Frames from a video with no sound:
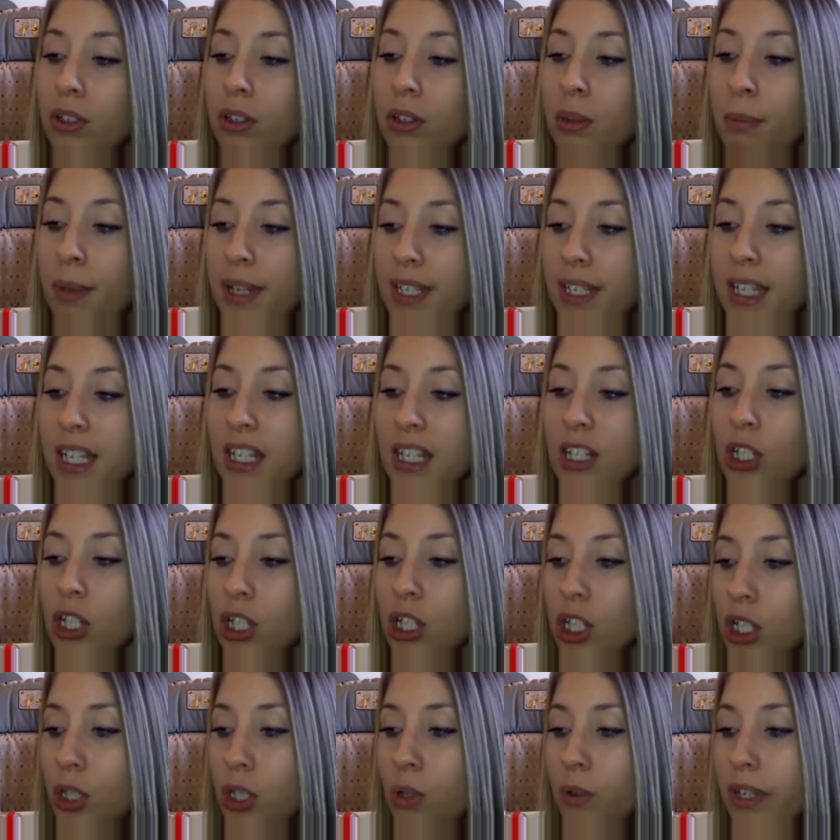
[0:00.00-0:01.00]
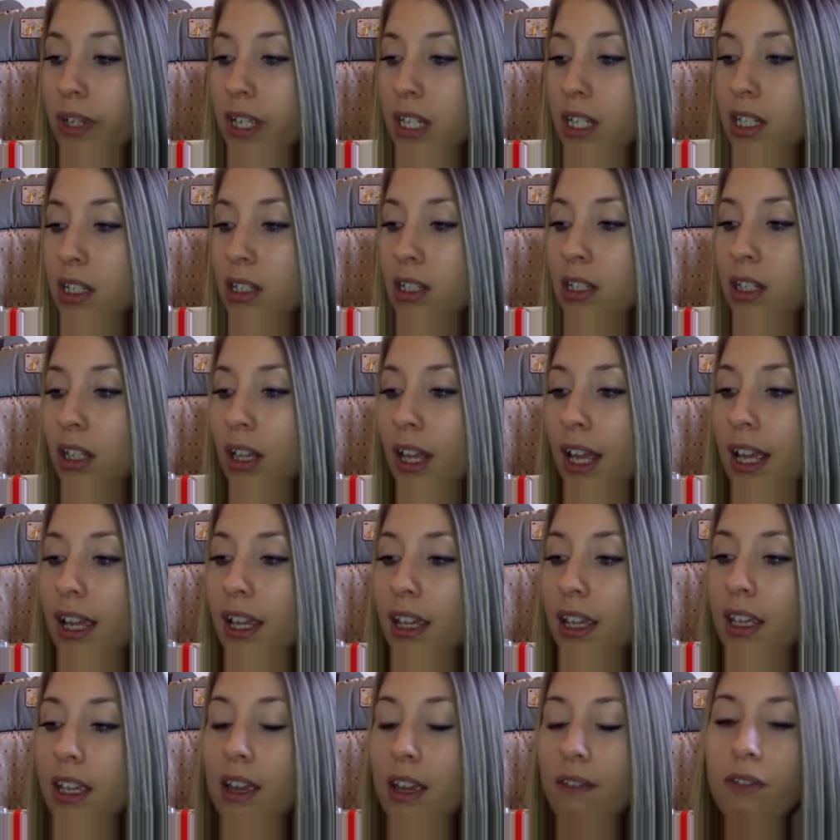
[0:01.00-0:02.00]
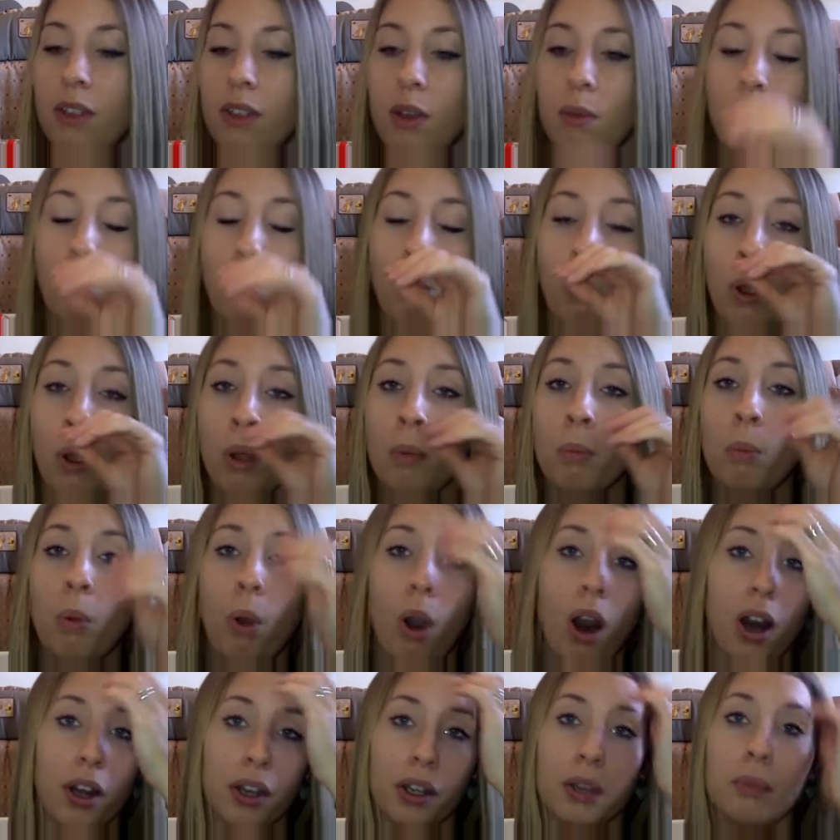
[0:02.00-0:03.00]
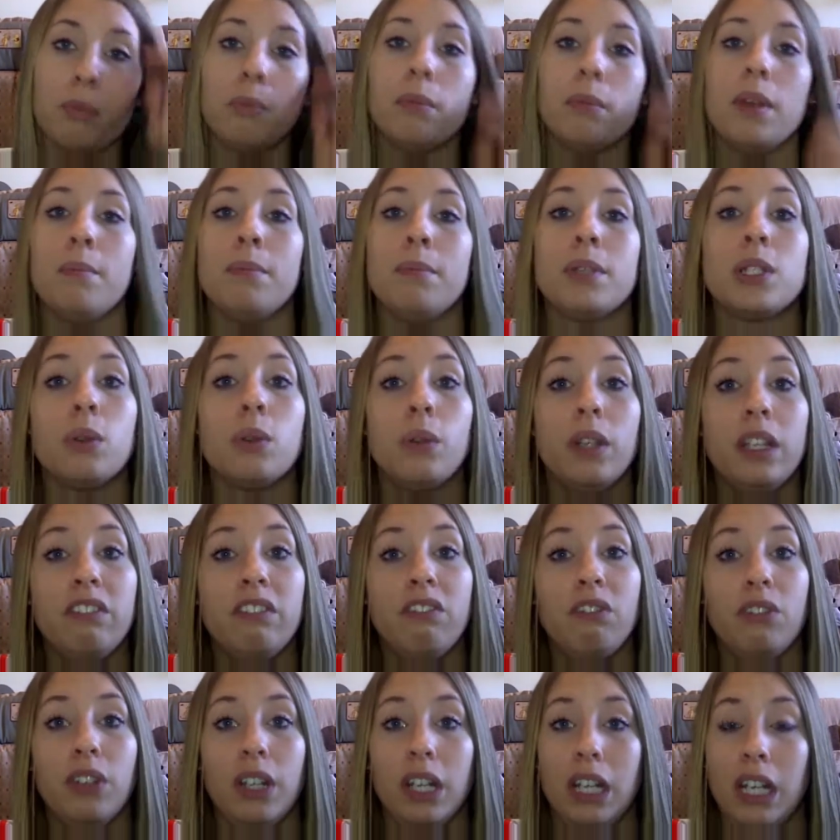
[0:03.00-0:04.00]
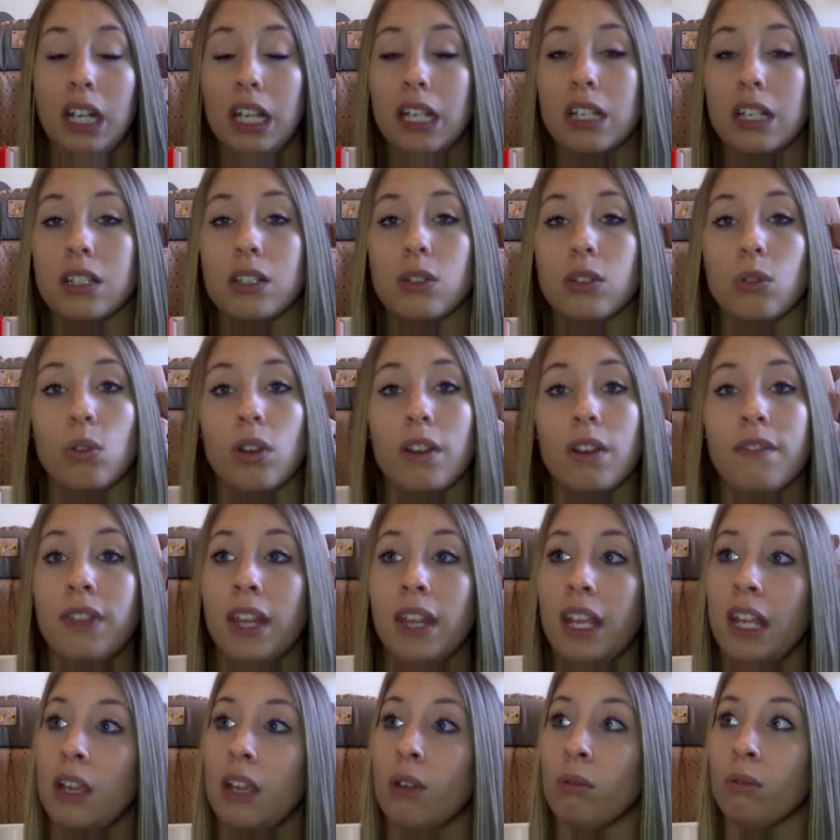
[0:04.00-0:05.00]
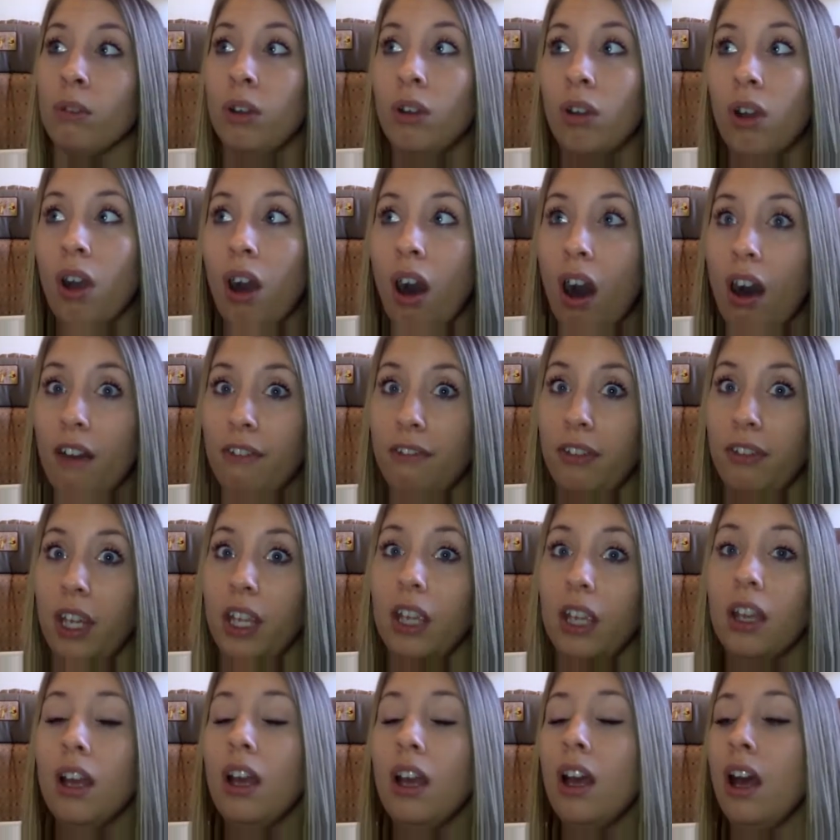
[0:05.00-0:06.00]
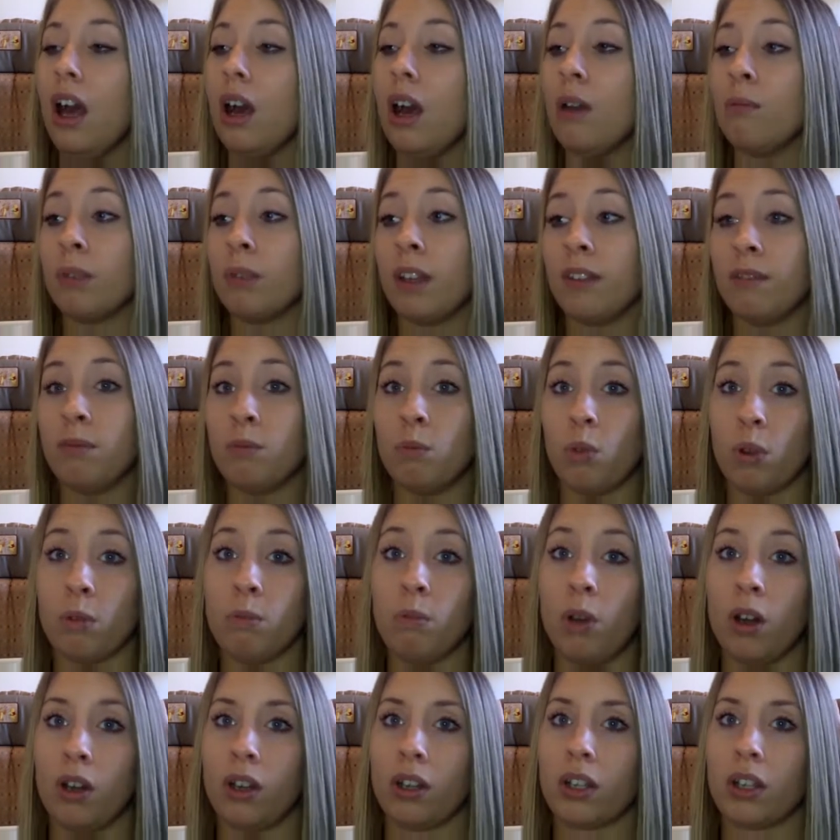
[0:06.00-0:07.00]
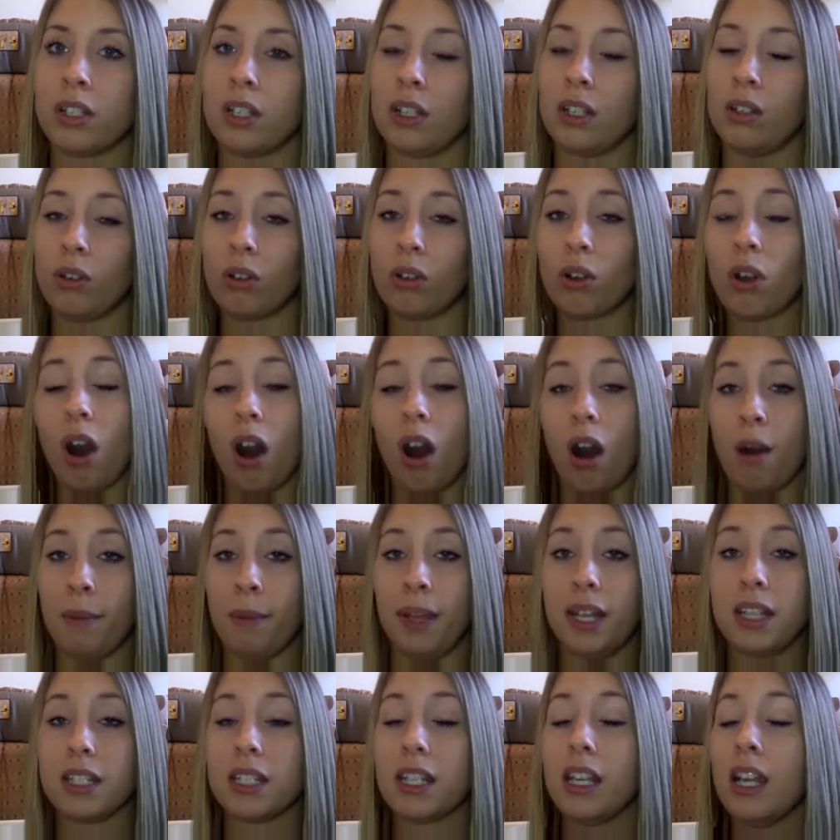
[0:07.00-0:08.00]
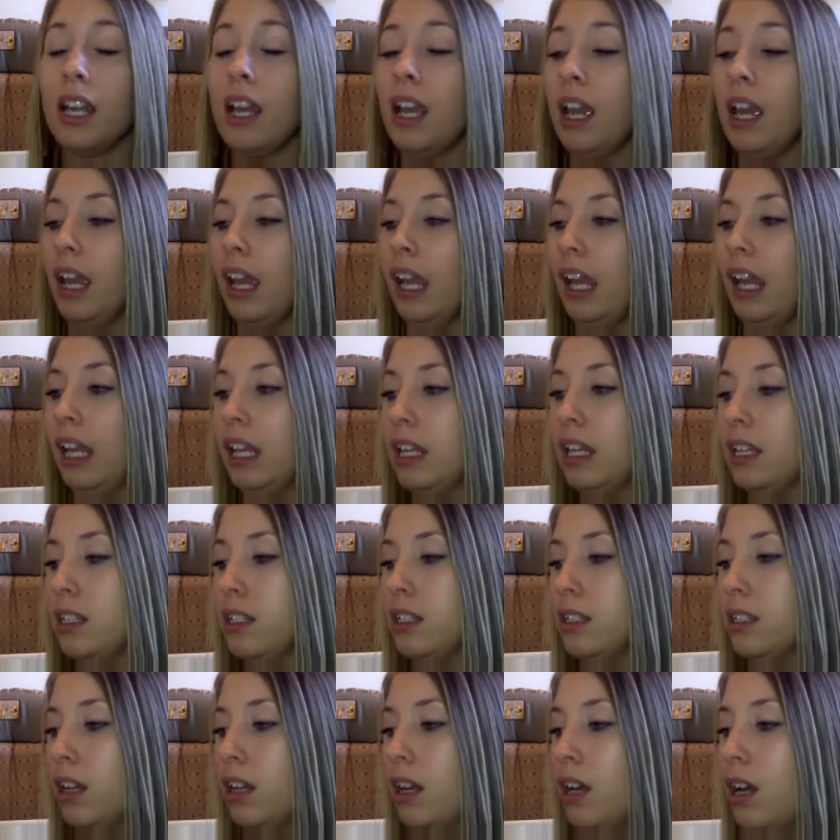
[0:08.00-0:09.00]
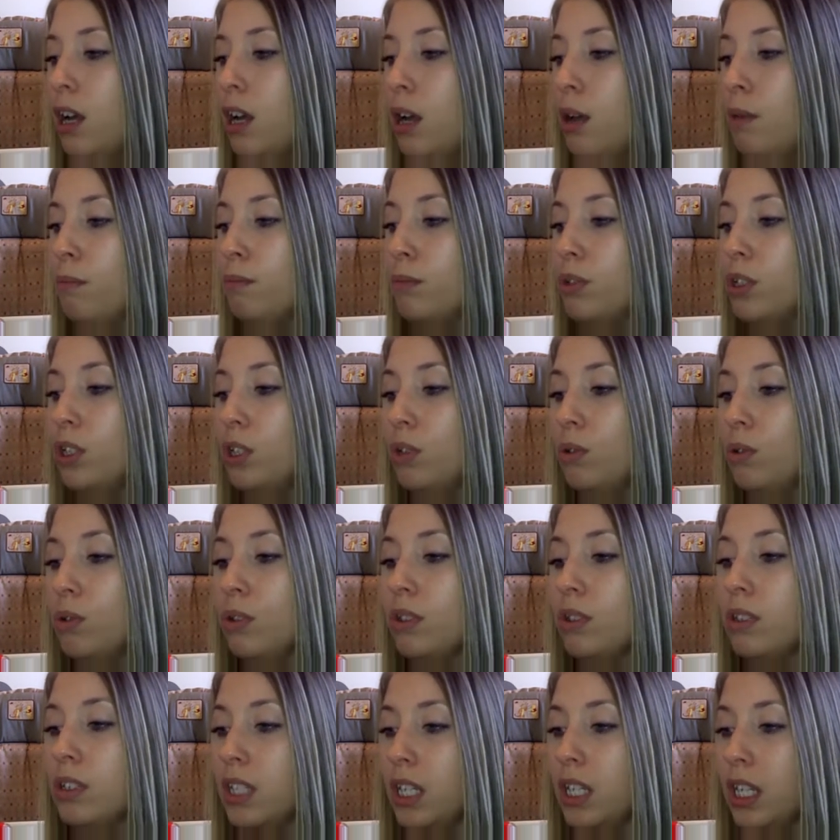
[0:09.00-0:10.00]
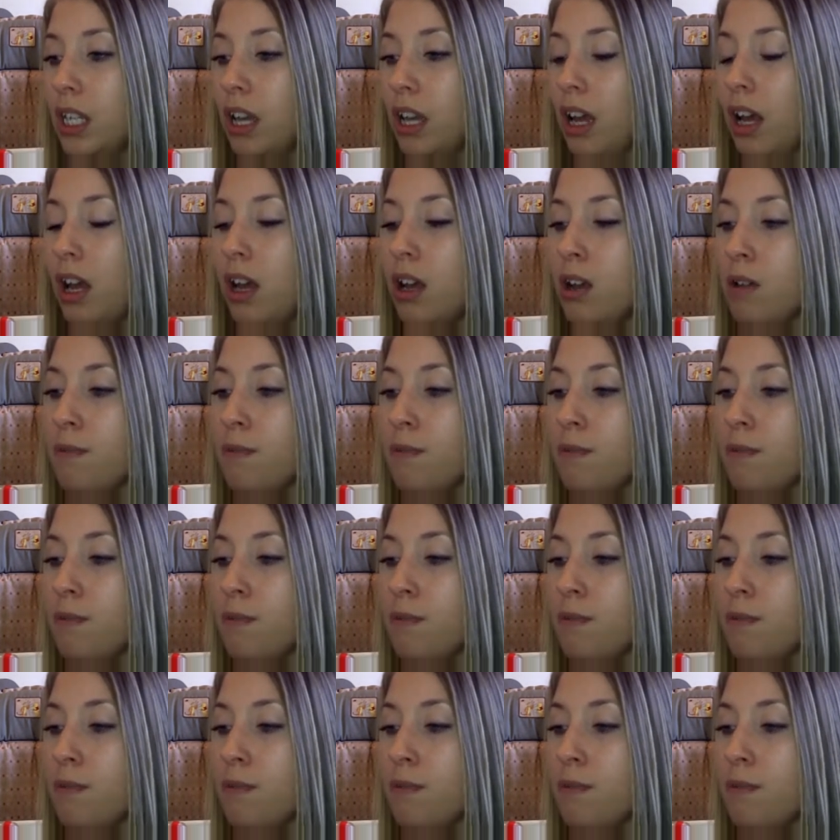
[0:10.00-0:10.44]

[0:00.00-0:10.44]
The best thing to do is to like give them warm water in between feedings, or if they get real coughy, give them warm water because it'll calm it, and use the